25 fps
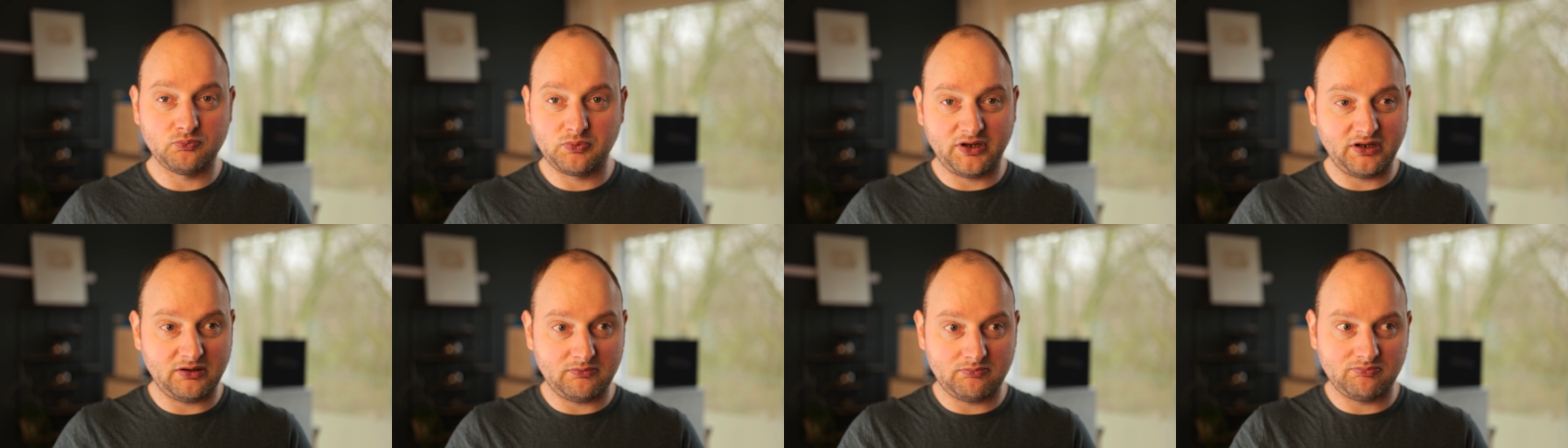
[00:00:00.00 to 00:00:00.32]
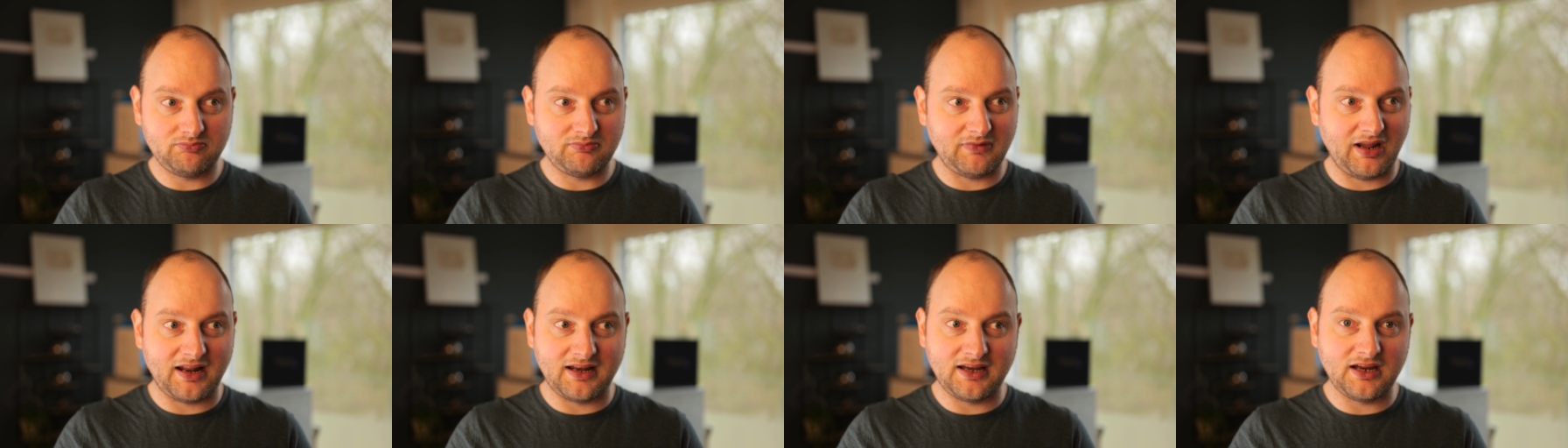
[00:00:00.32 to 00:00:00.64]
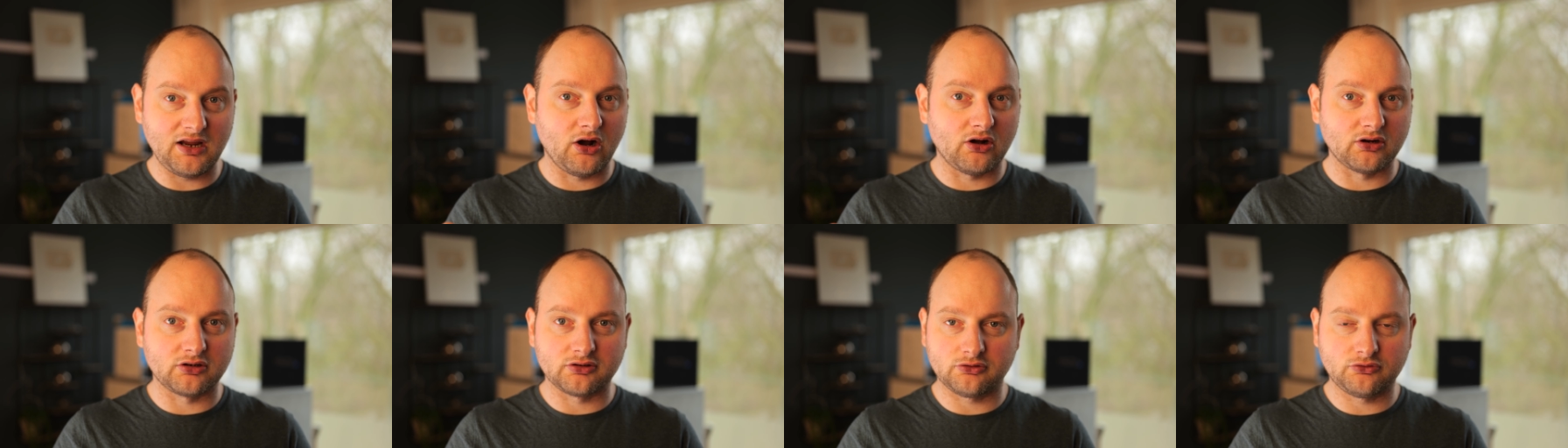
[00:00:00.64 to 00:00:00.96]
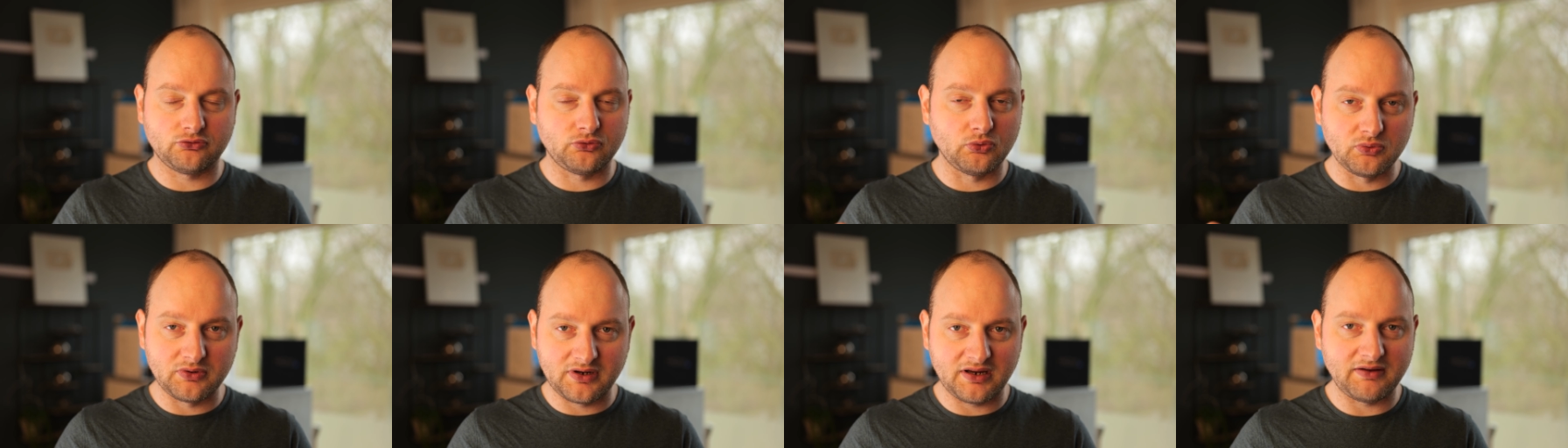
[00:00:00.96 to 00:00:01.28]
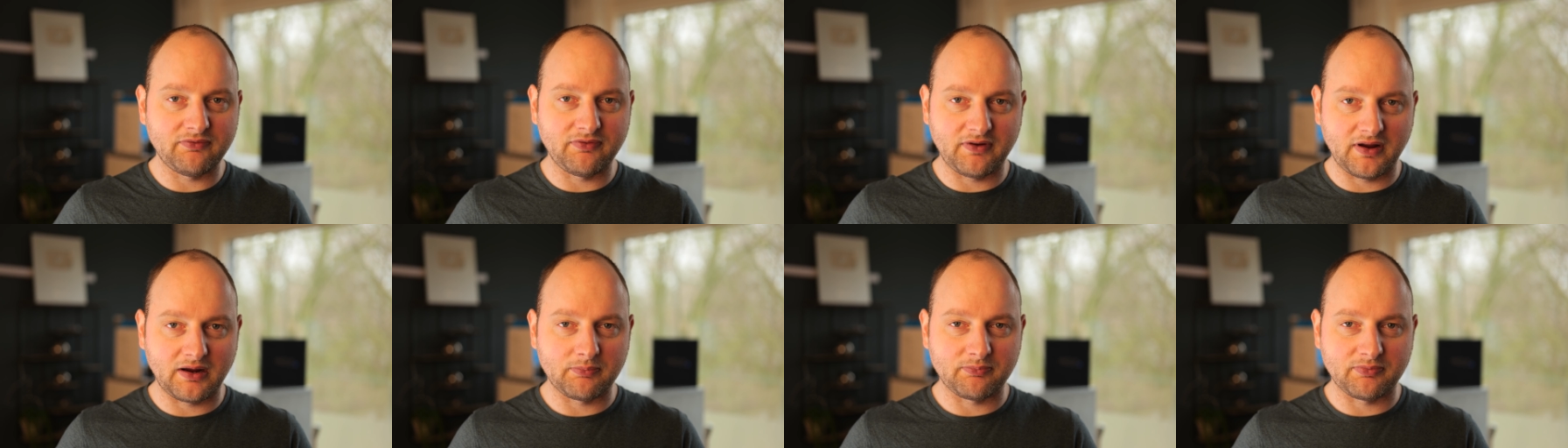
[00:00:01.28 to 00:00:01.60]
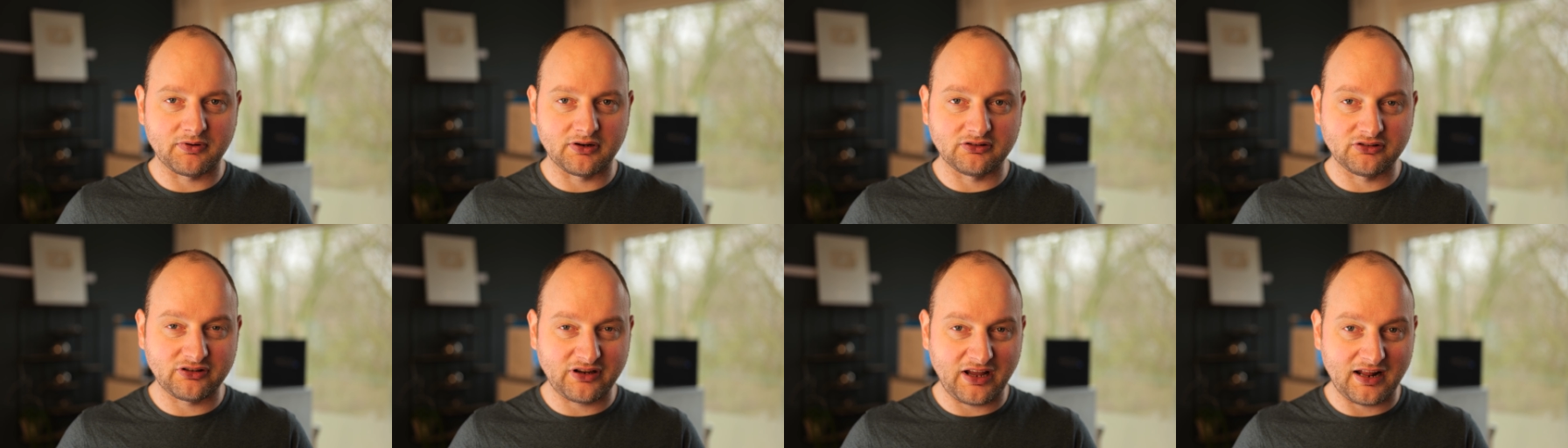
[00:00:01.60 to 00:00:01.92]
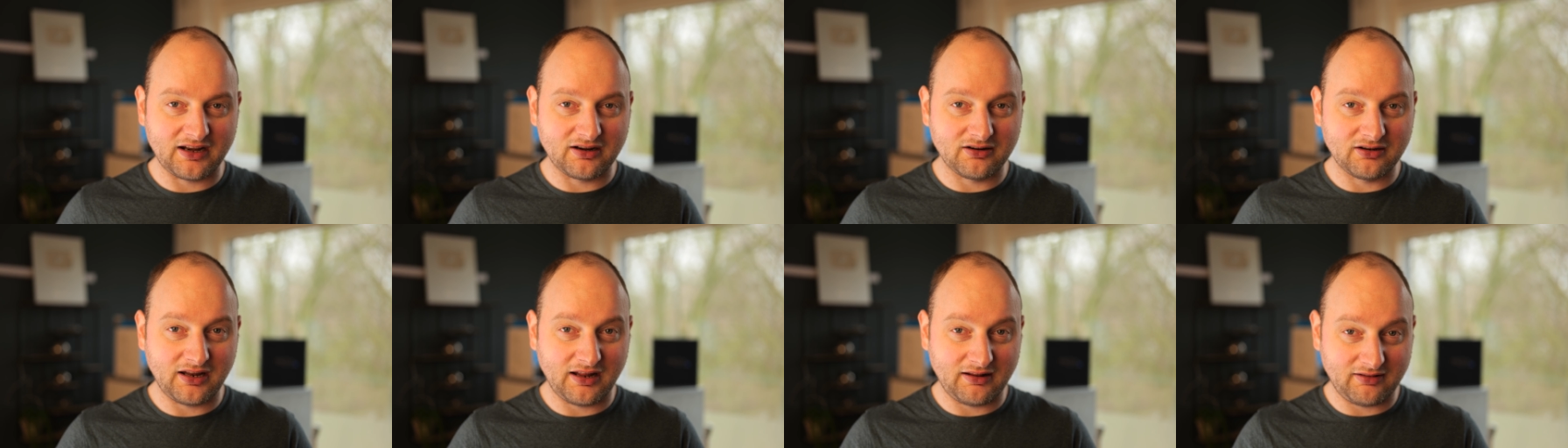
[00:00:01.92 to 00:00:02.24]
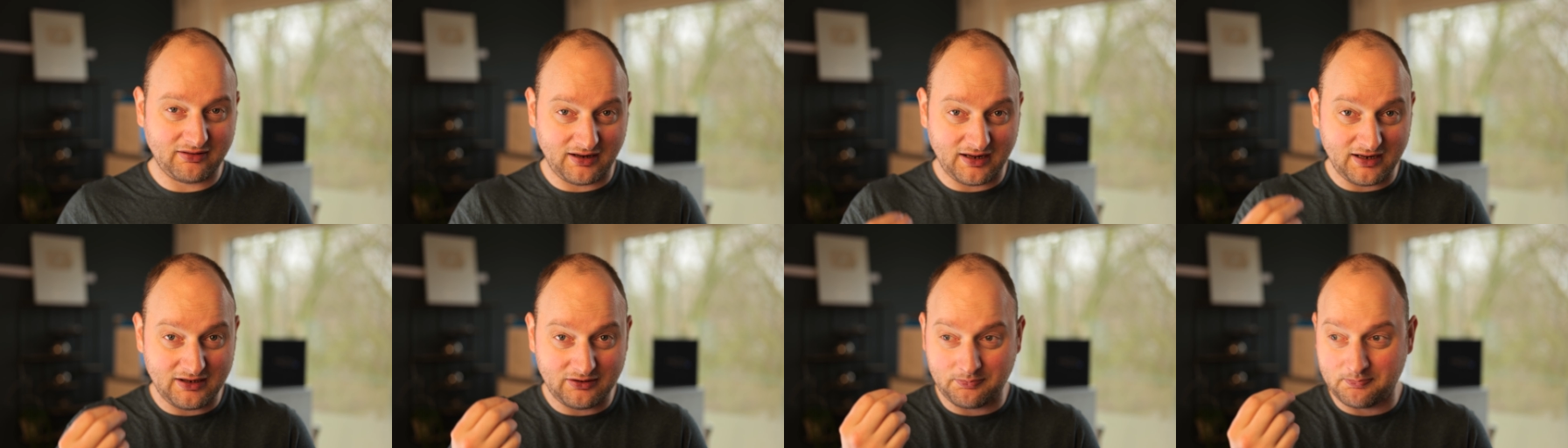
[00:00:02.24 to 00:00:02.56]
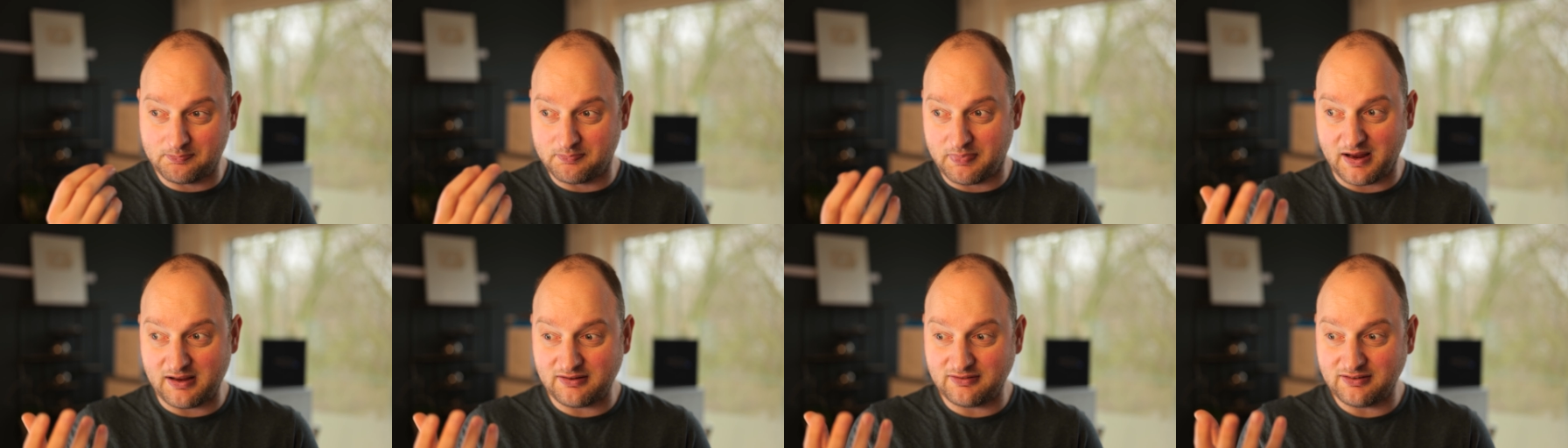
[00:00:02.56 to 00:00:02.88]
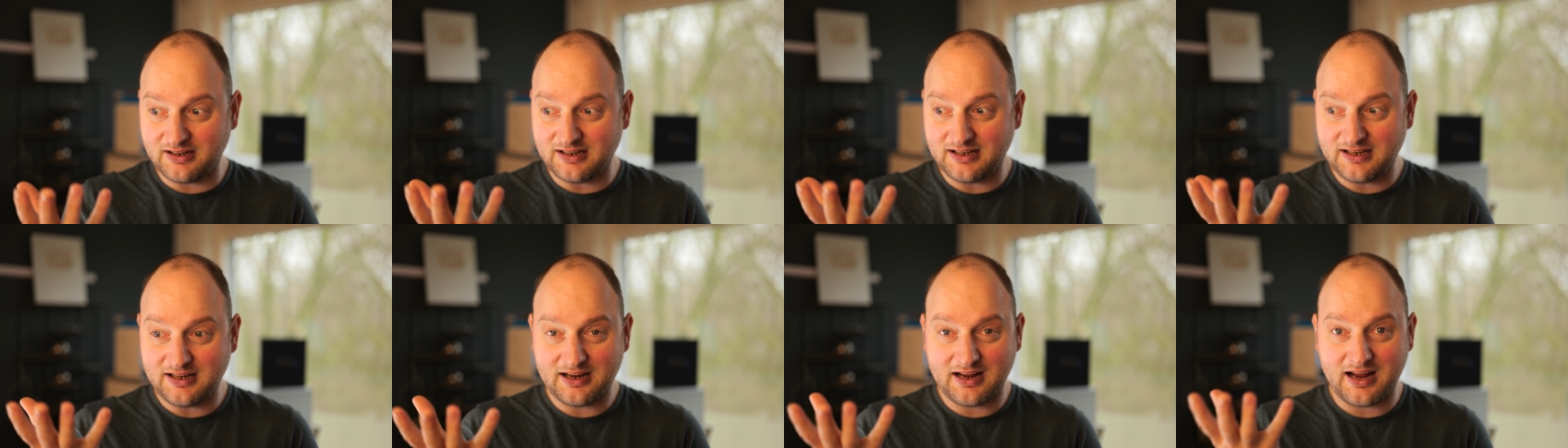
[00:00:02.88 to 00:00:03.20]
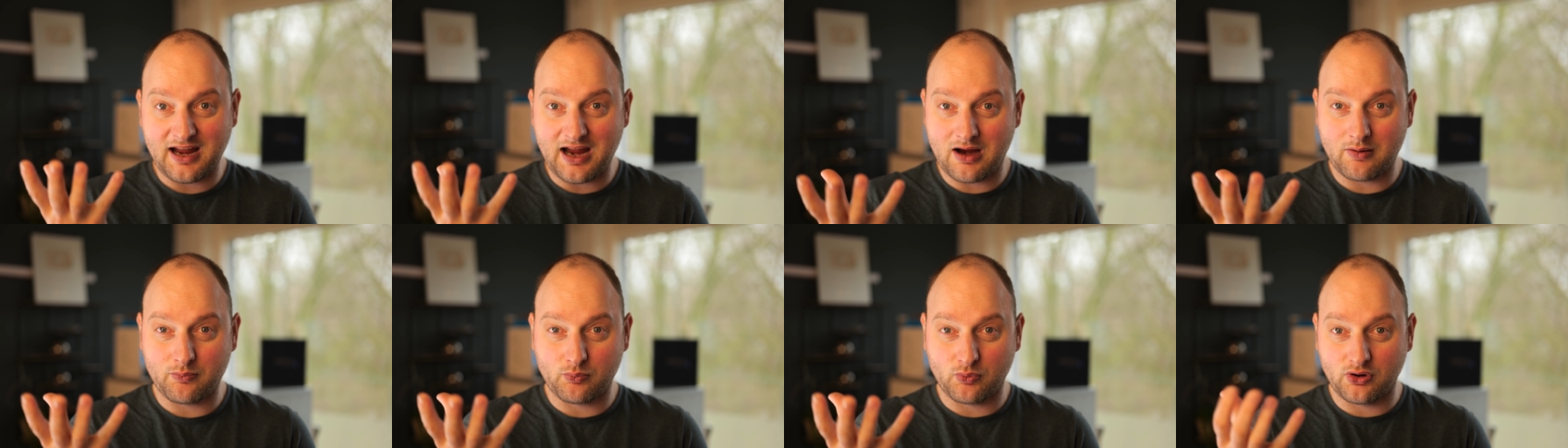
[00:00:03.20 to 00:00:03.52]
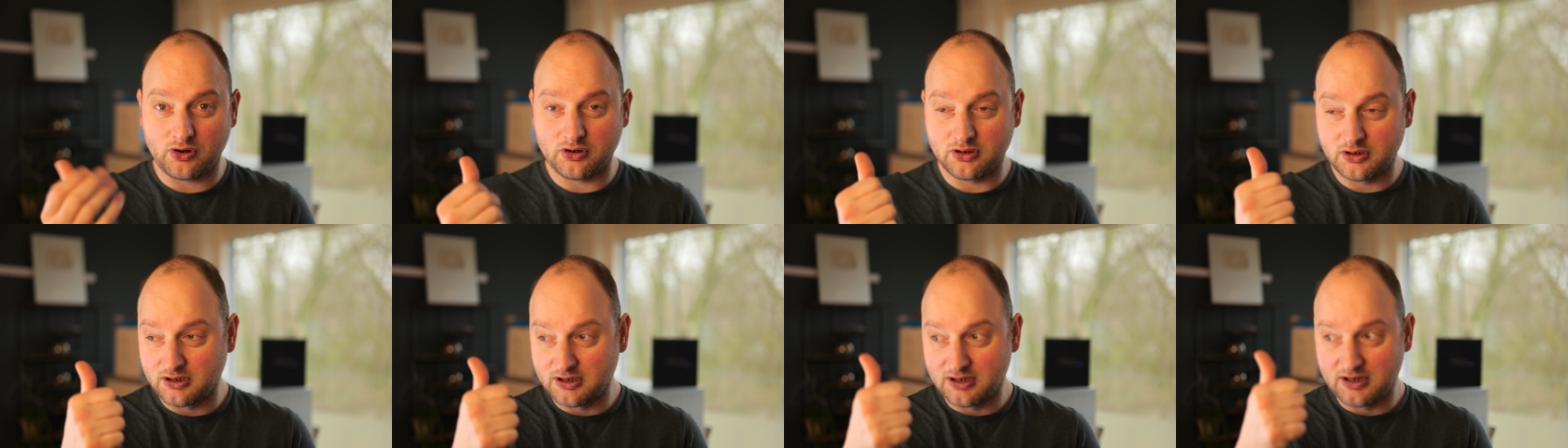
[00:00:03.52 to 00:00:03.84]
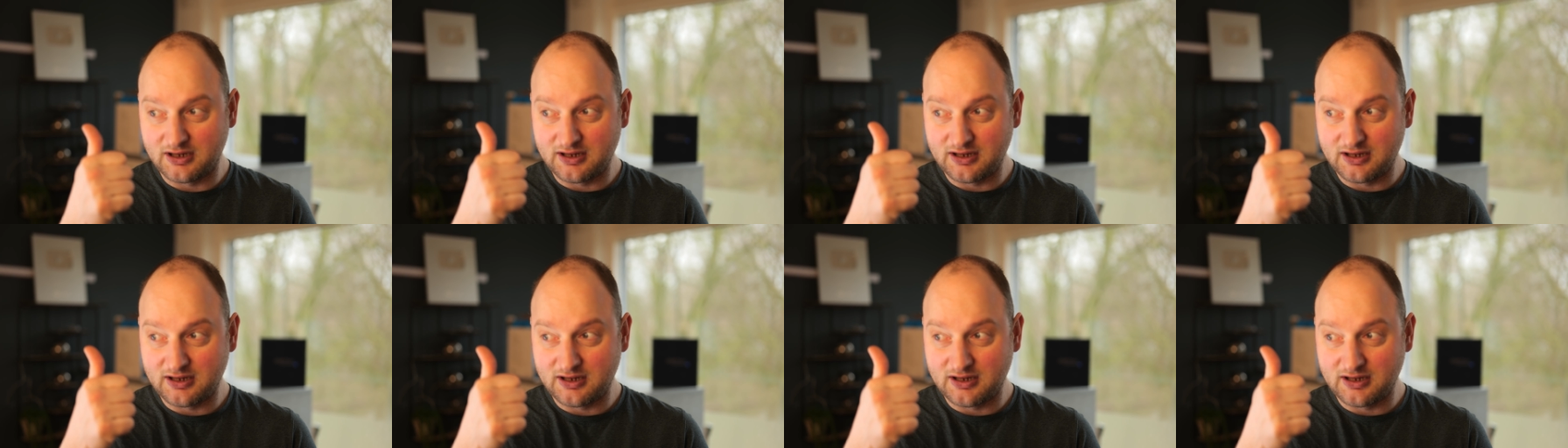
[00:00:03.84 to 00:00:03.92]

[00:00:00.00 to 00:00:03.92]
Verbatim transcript: with any other 2D fingerprint scanner that is basically a camera